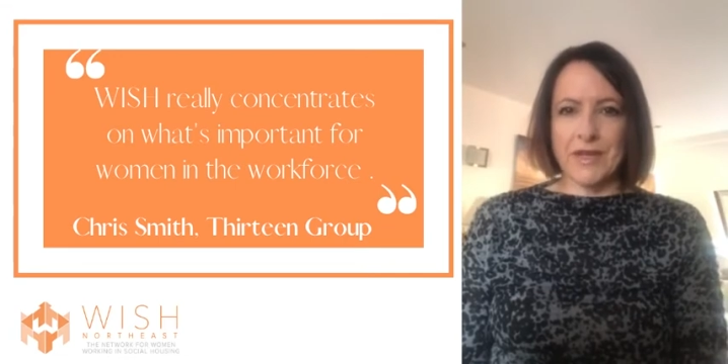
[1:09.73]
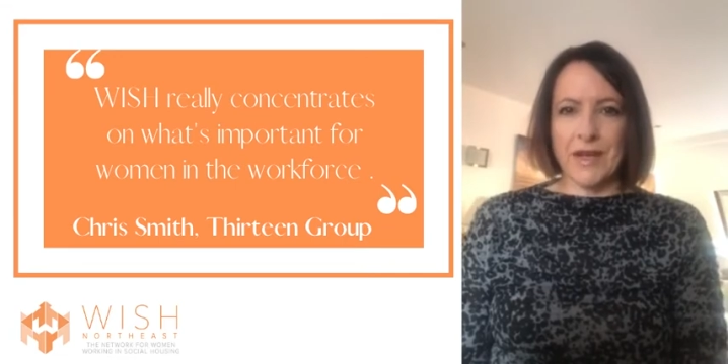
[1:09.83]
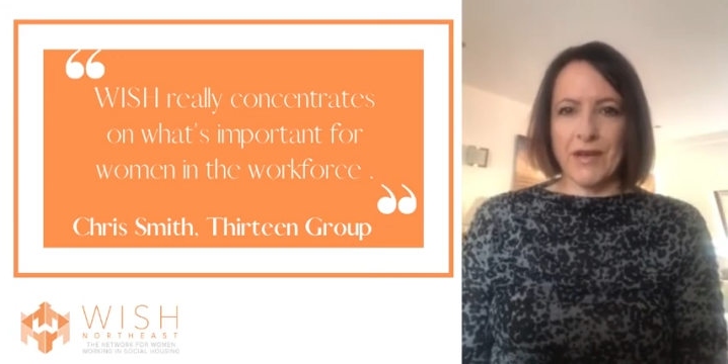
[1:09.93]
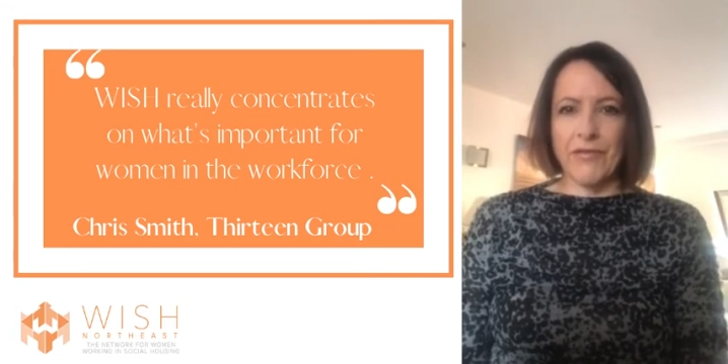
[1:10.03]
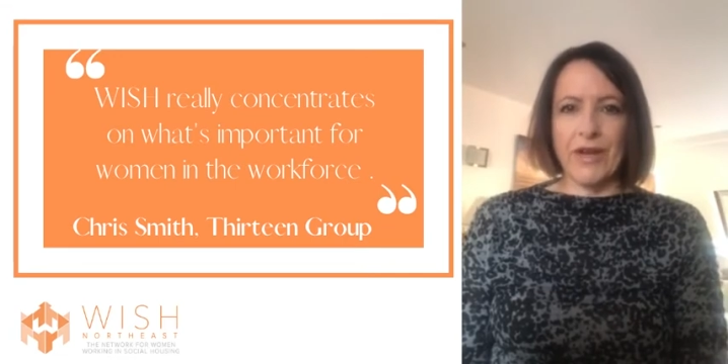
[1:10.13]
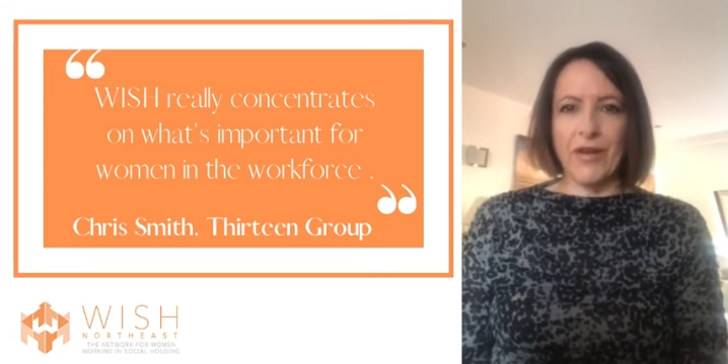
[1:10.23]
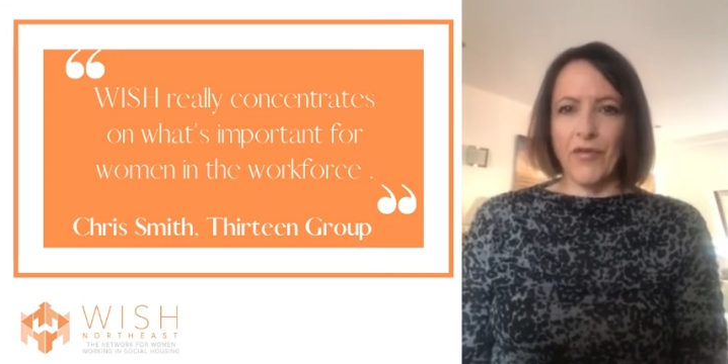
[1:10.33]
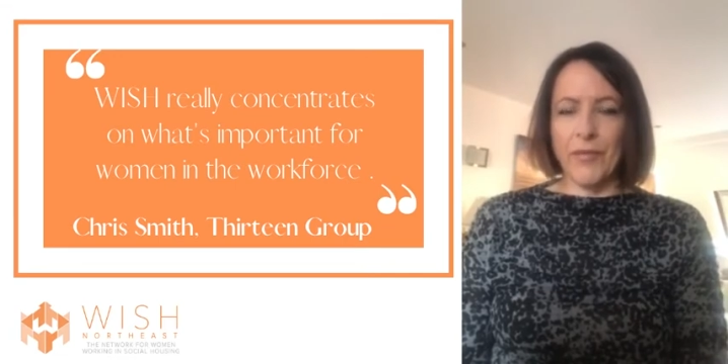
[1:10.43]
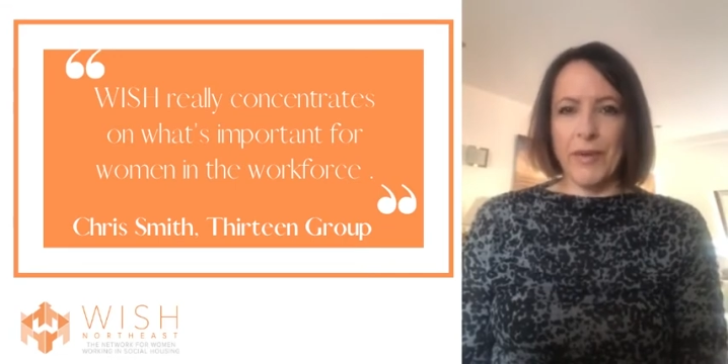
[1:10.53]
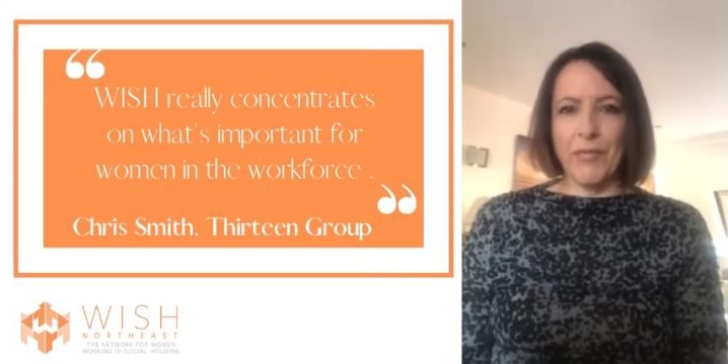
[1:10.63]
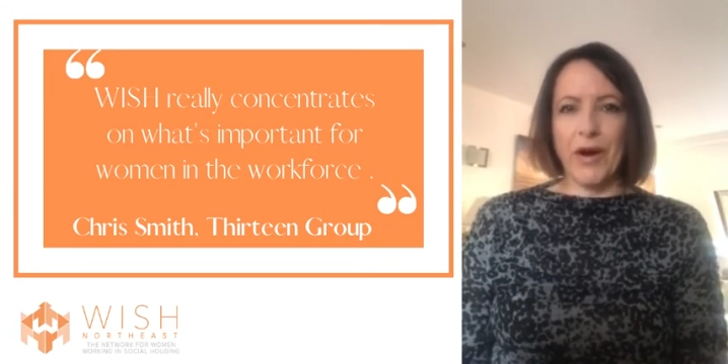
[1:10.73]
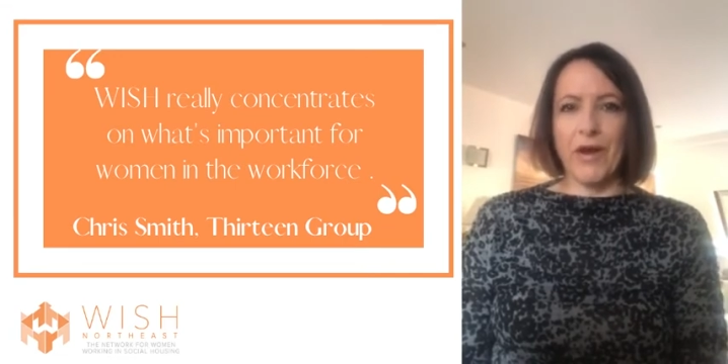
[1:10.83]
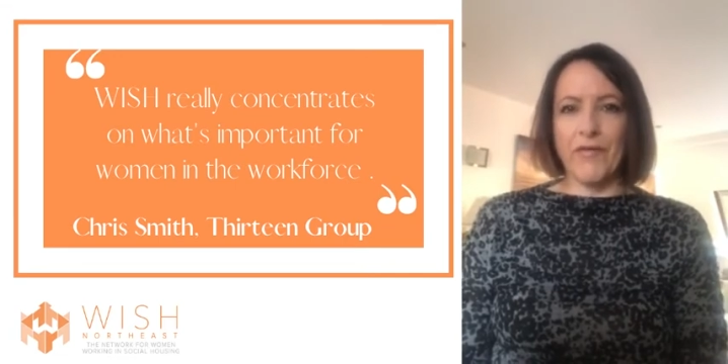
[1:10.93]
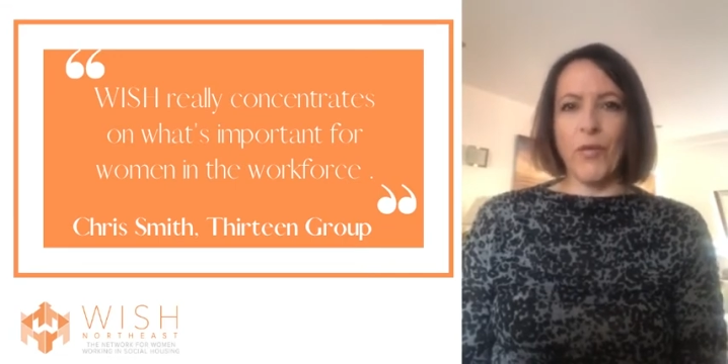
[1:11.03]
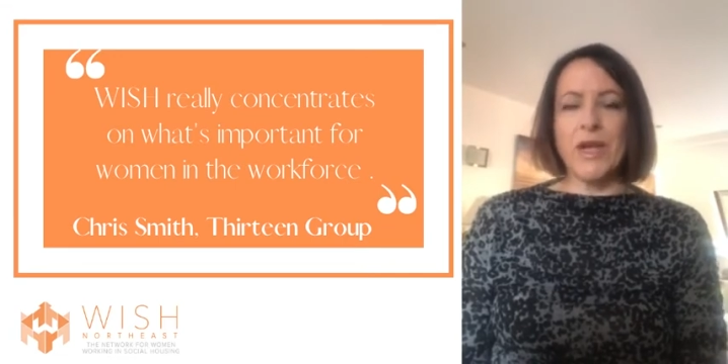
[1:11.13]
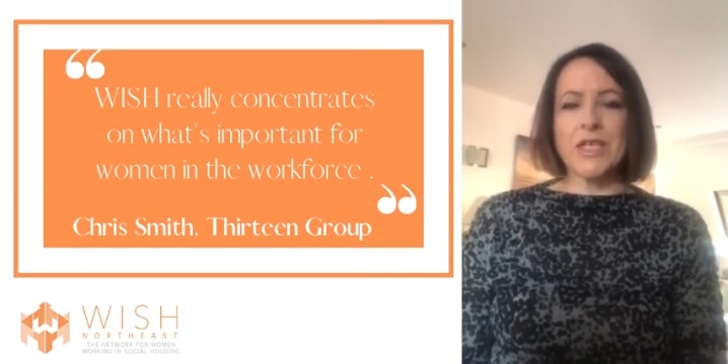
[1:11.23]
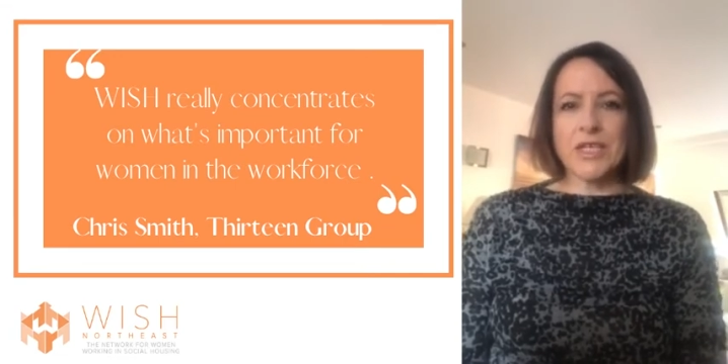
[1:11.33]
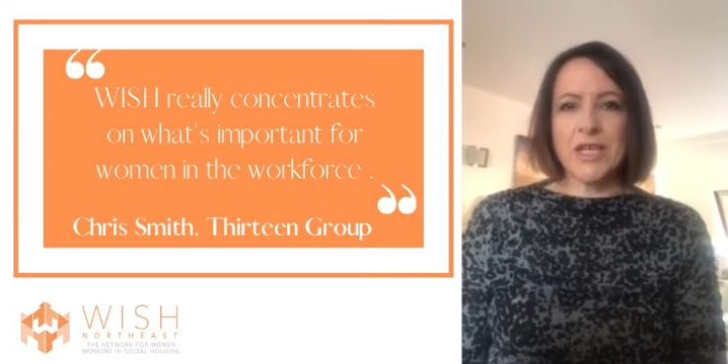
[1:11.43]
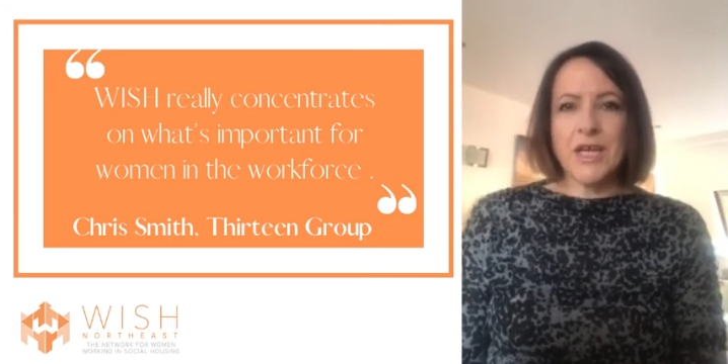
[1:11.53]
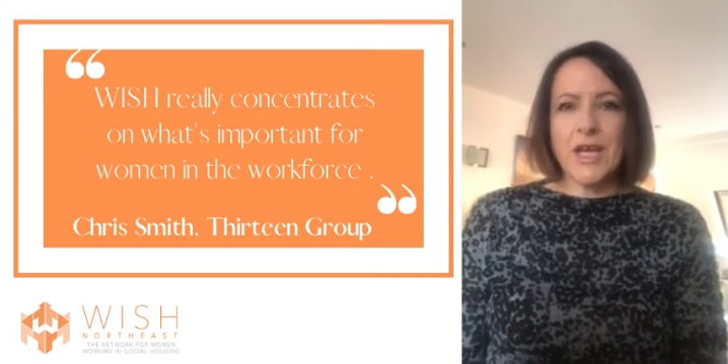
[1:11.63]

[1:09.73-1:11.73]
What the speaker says: And I really love being part of Wish.